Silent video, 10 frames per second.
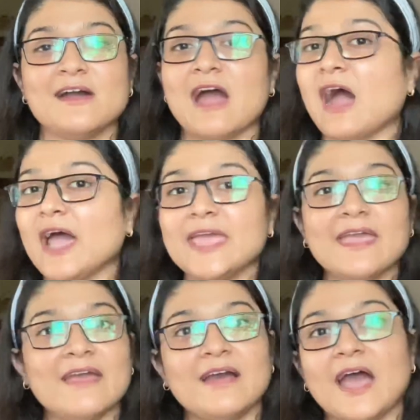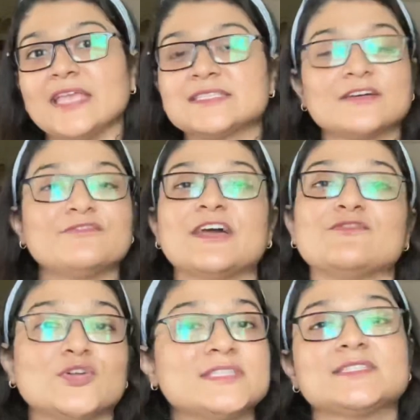I, I
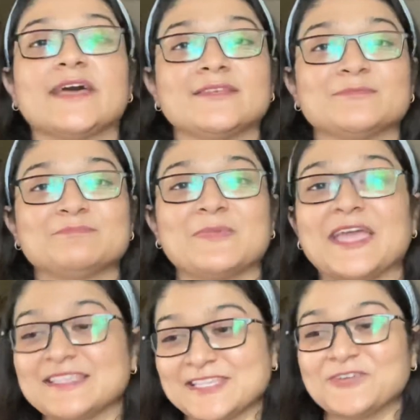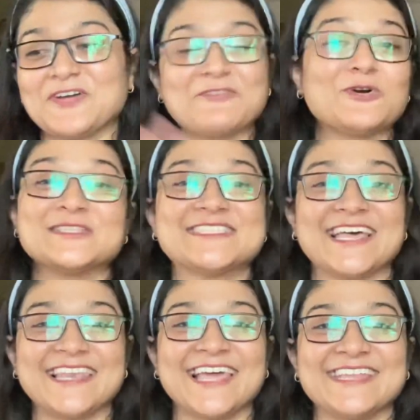survive on sun. I survive on
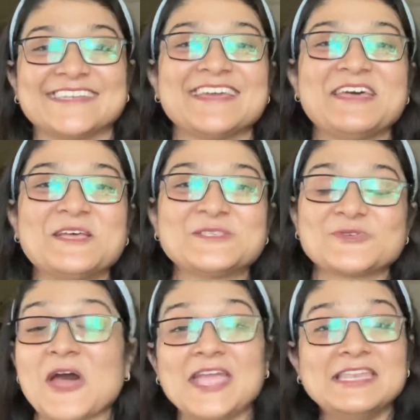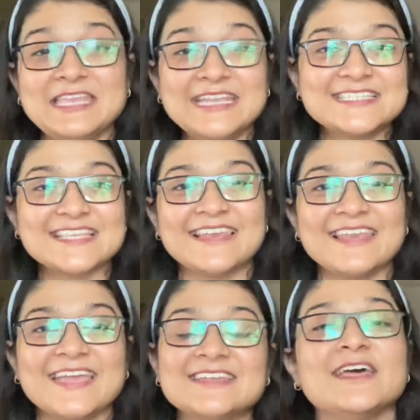sunlight. So I need
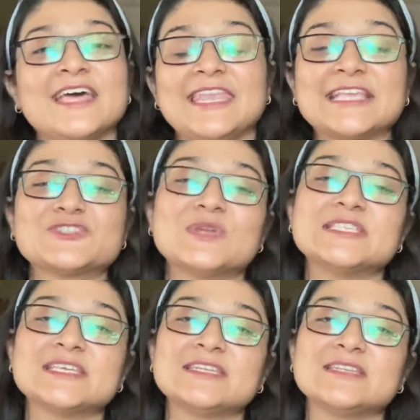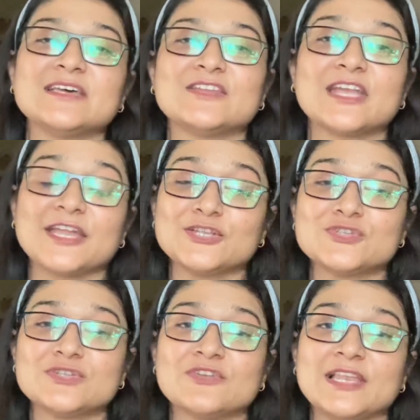sunlight. Next reason regarding
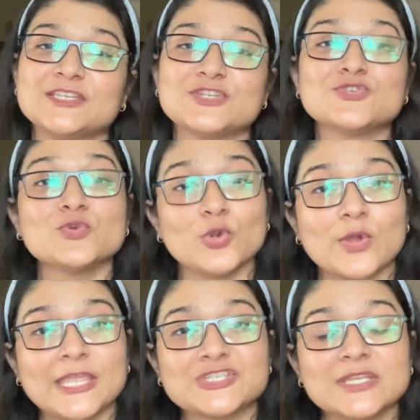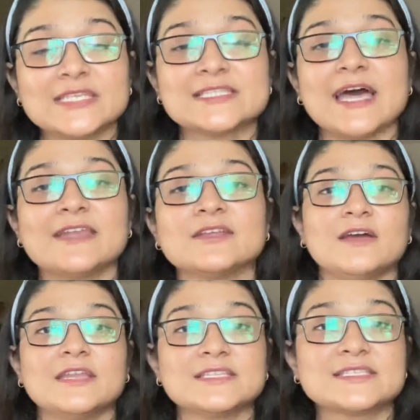related to location is that
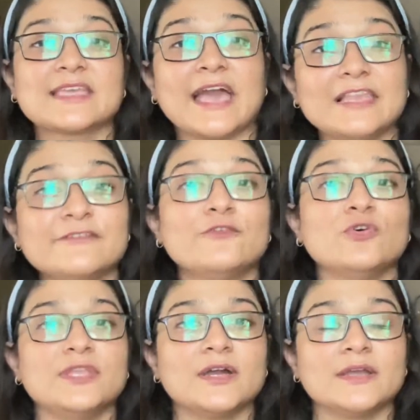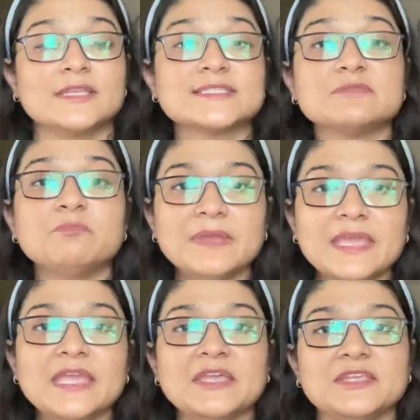it is California. It is the
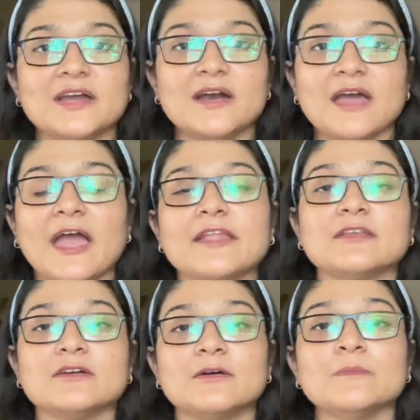Bay Area, and uh,